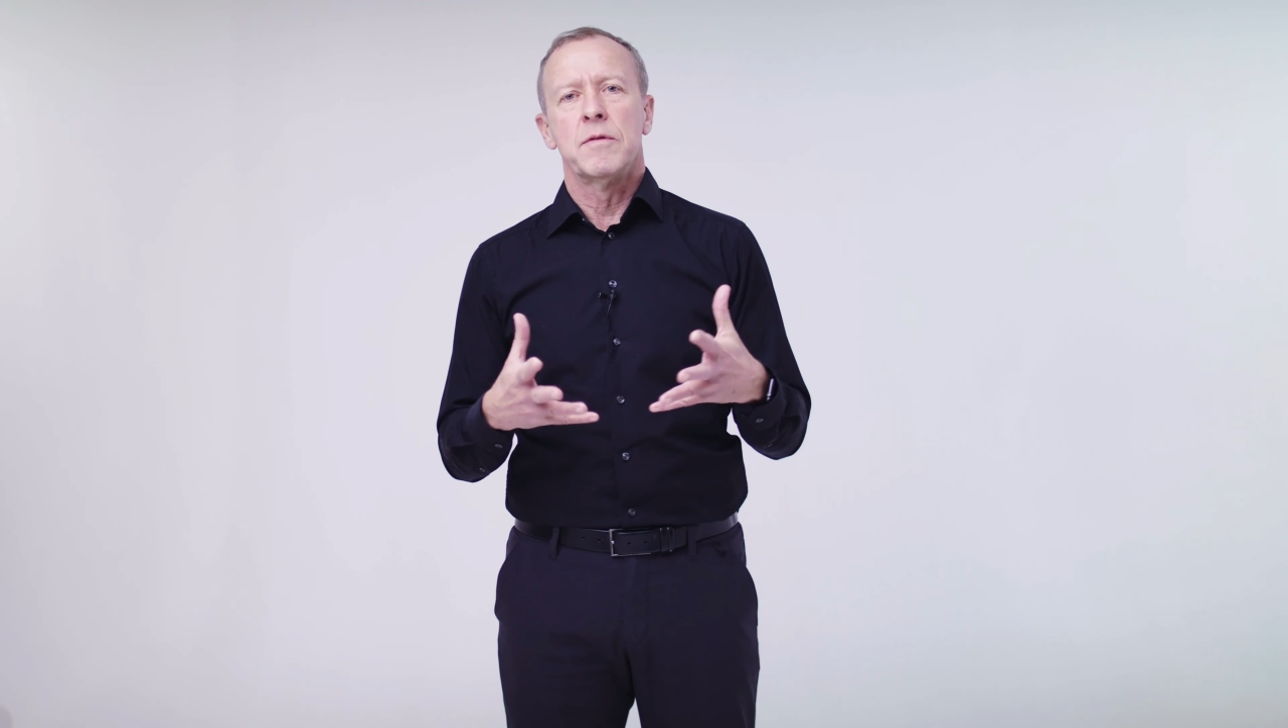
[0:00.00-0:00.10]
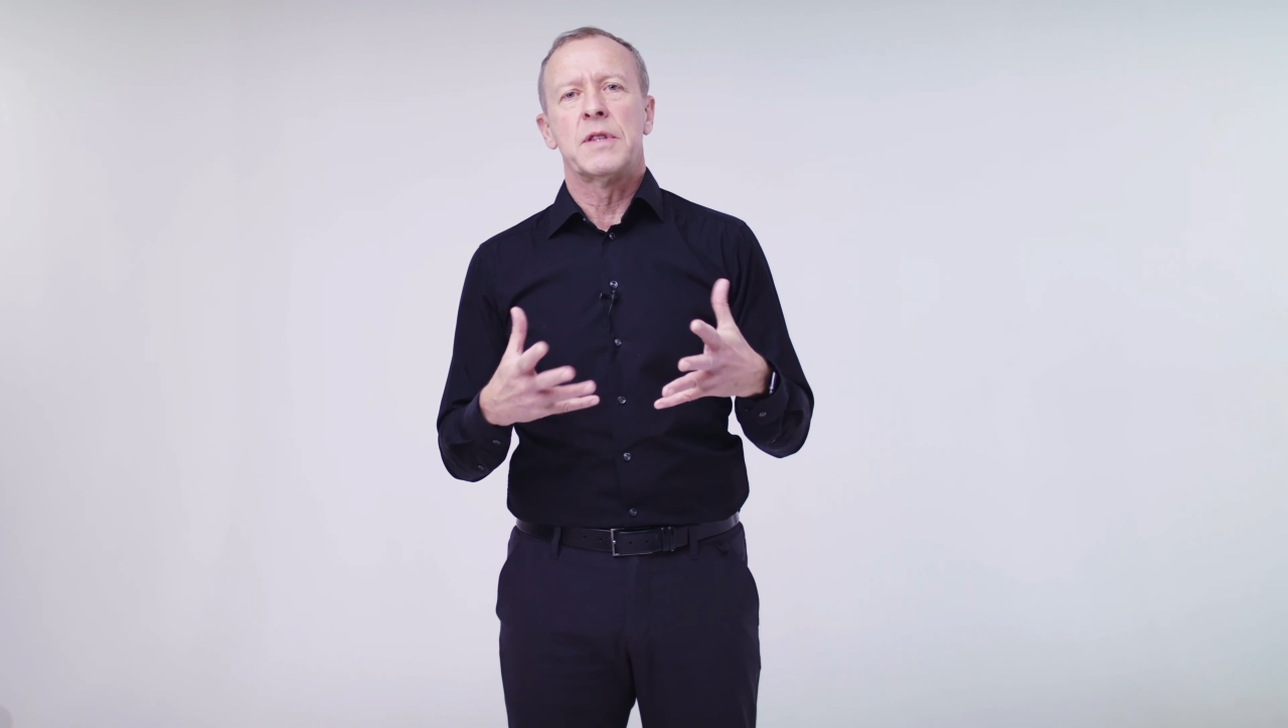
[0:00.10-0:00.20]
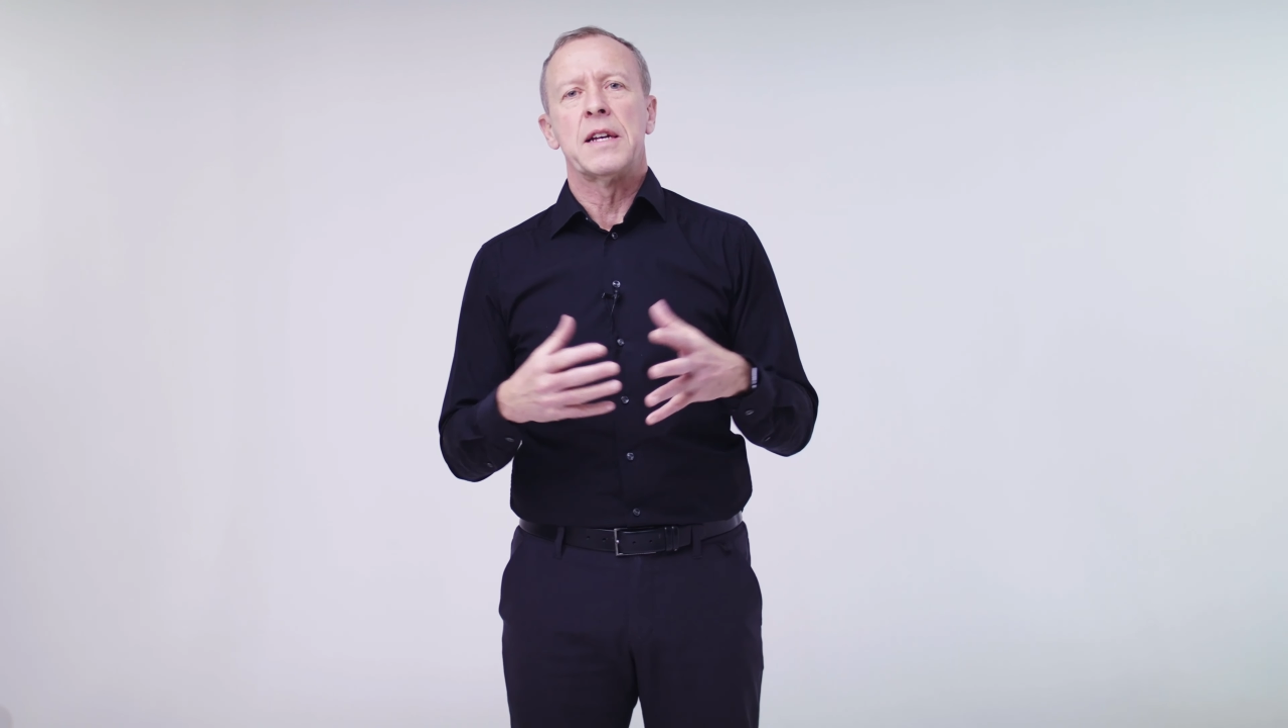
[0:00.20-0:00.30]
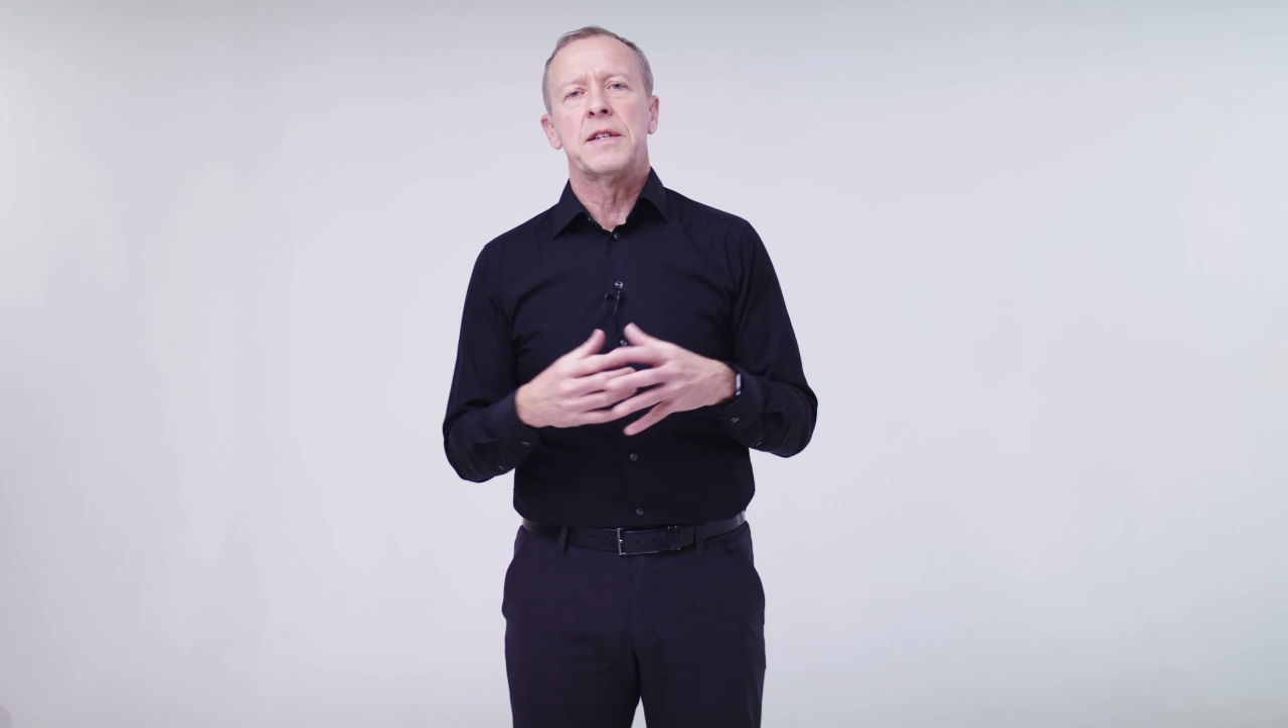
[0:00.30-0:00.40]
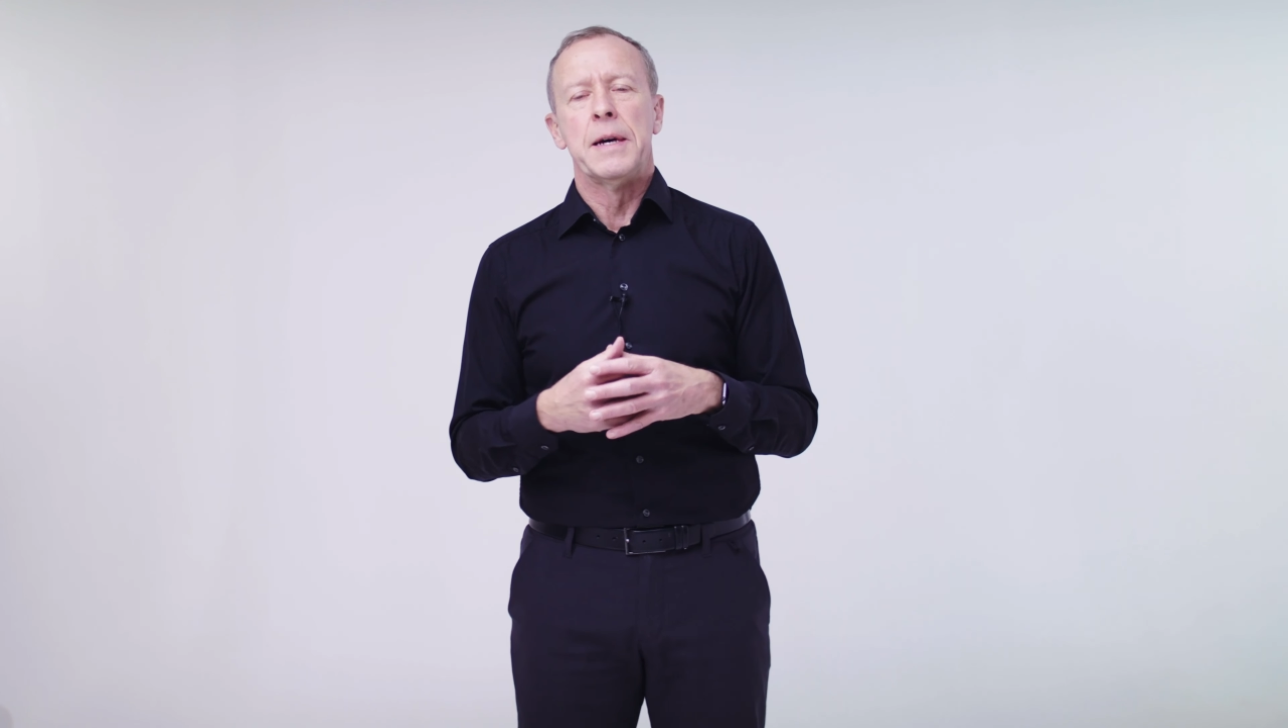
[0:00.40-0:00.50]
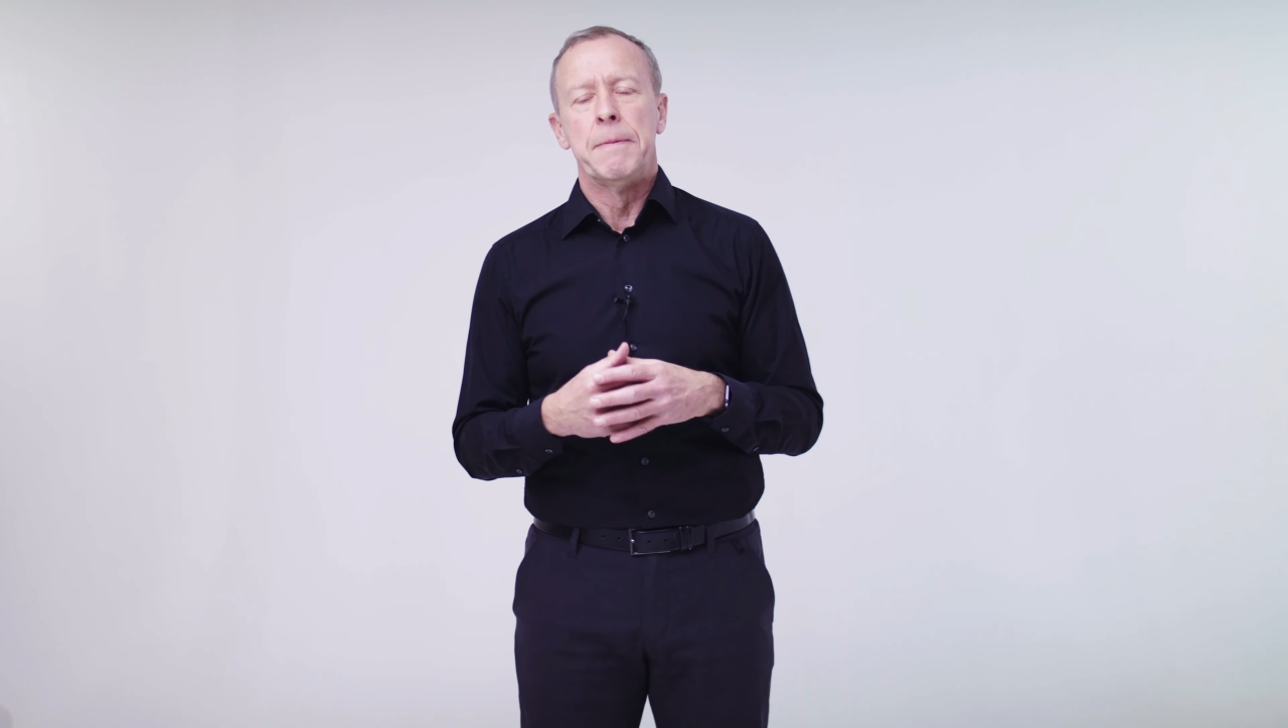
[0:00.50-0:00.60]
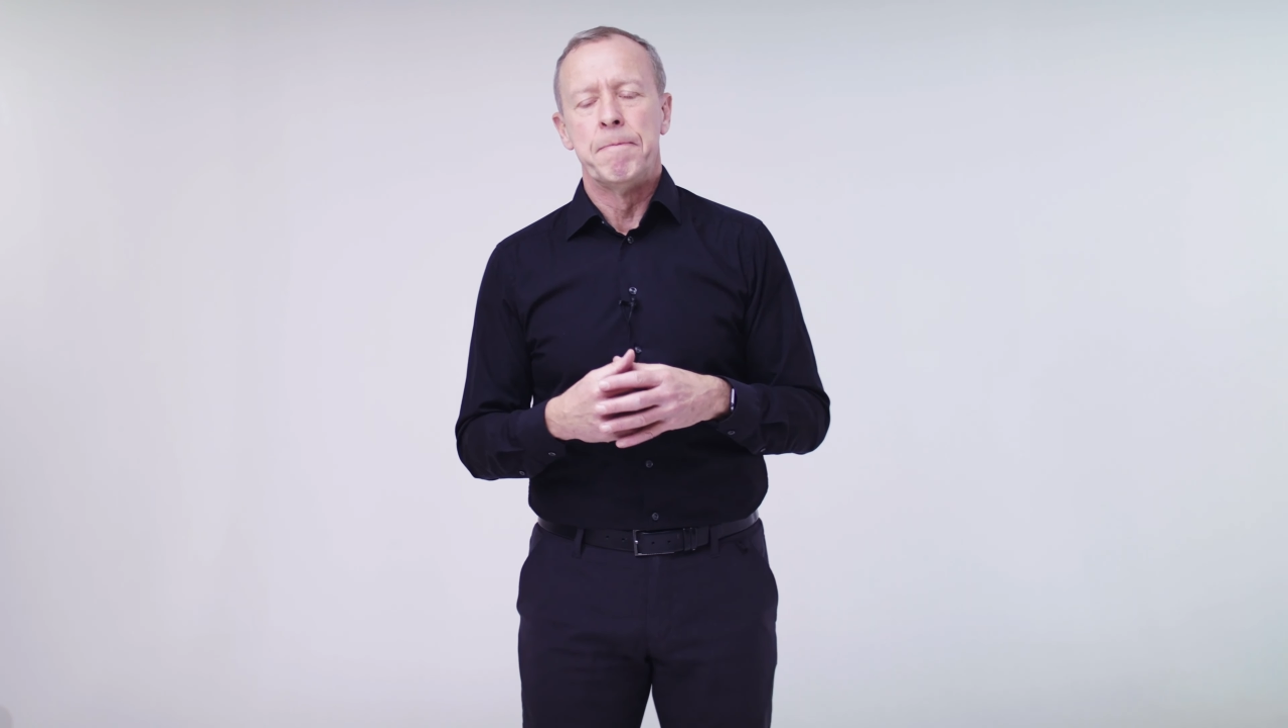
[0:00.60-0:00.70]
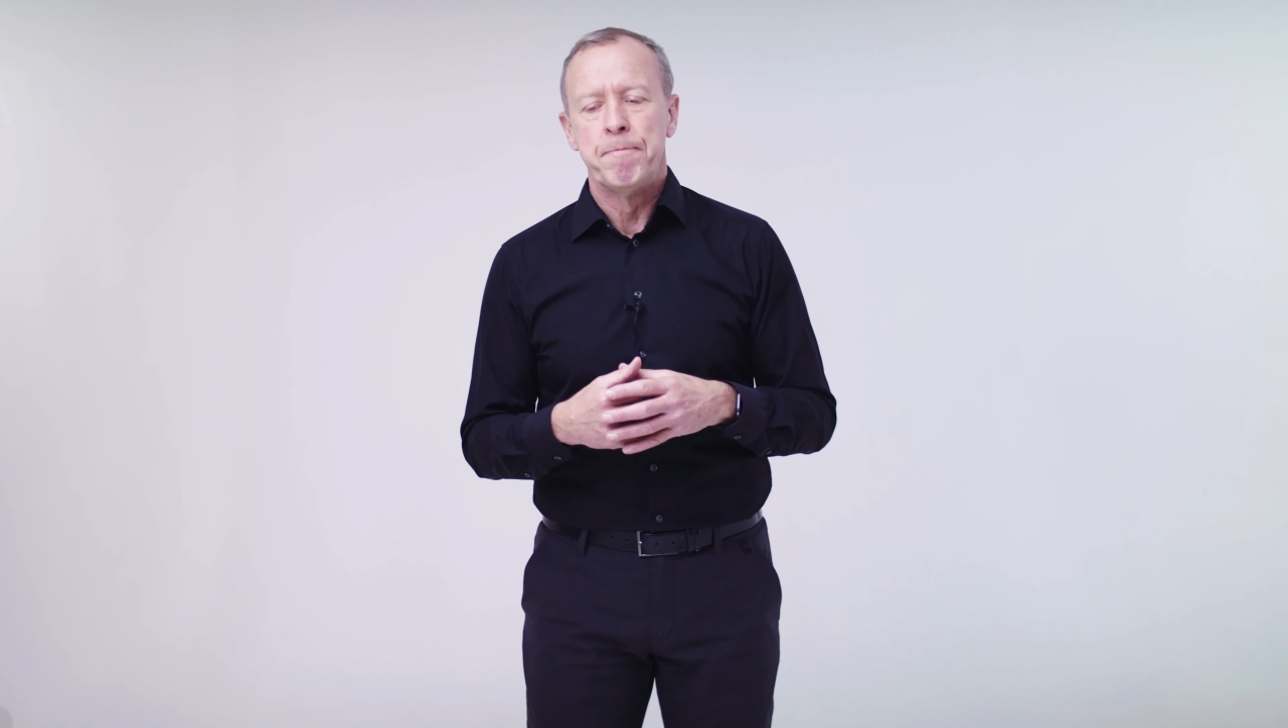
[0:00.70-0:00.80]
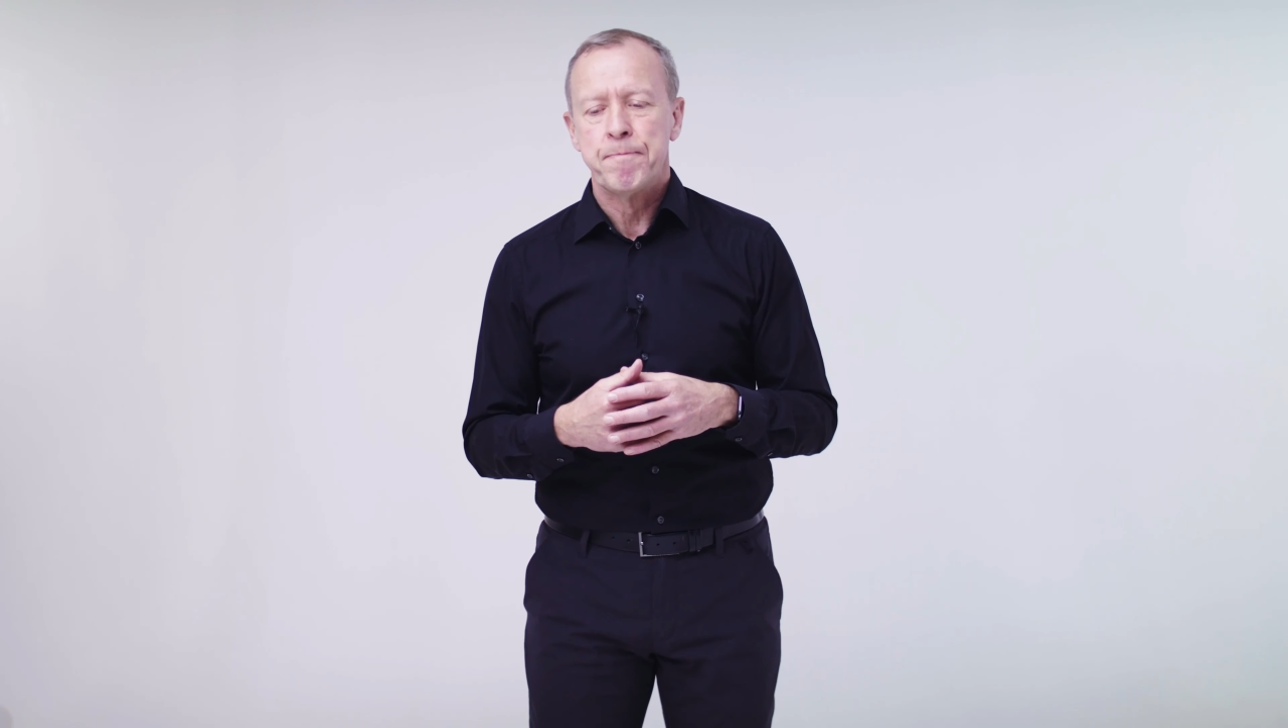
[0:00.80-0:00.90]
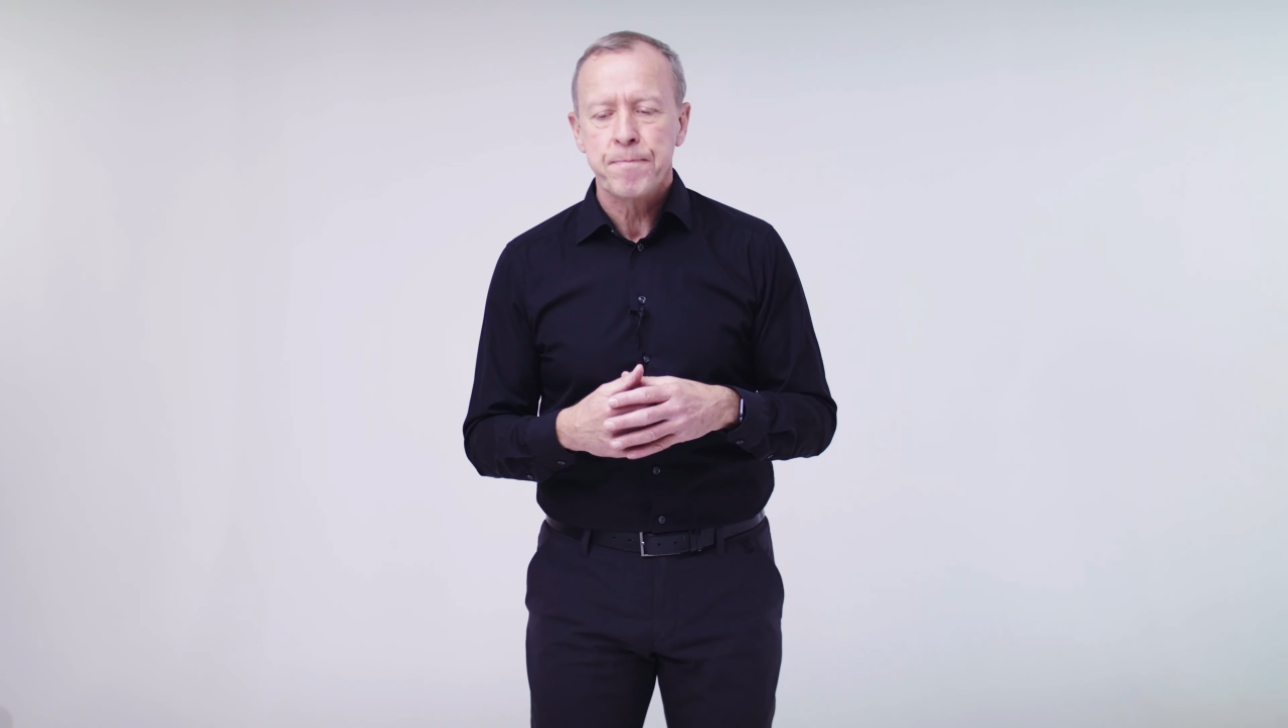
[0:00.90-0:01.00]
that,
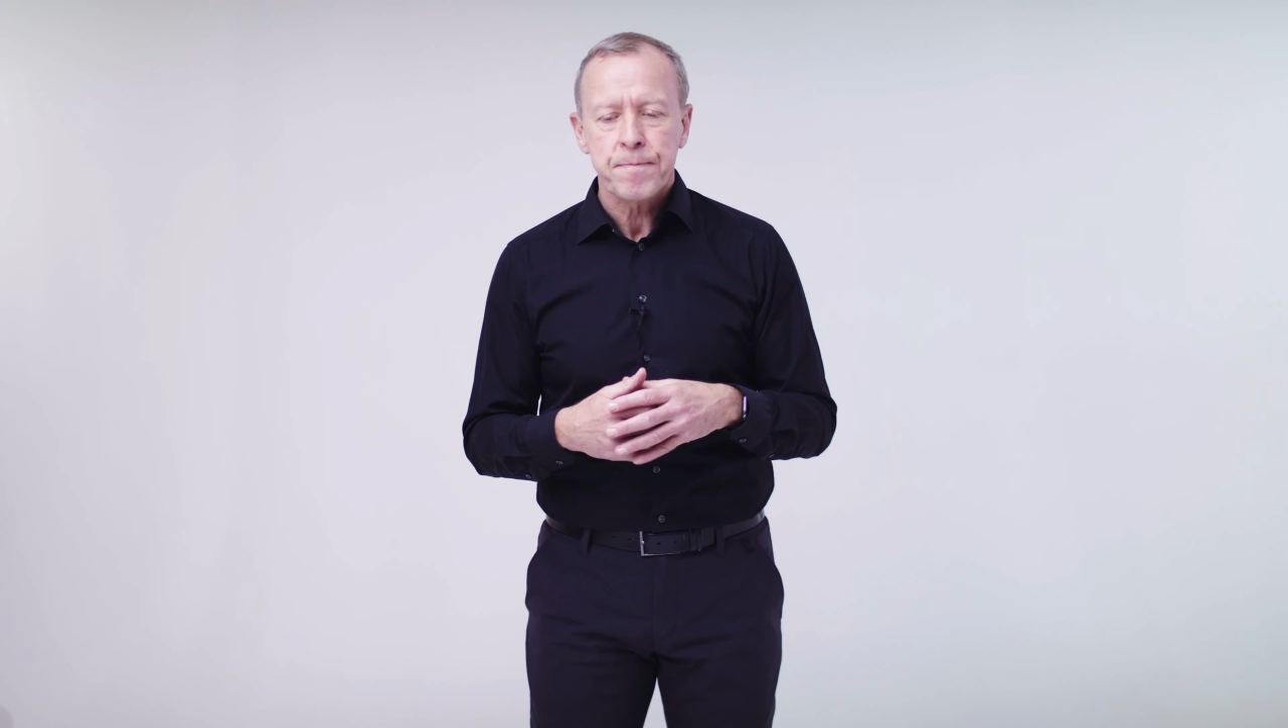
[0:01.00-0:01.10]
um,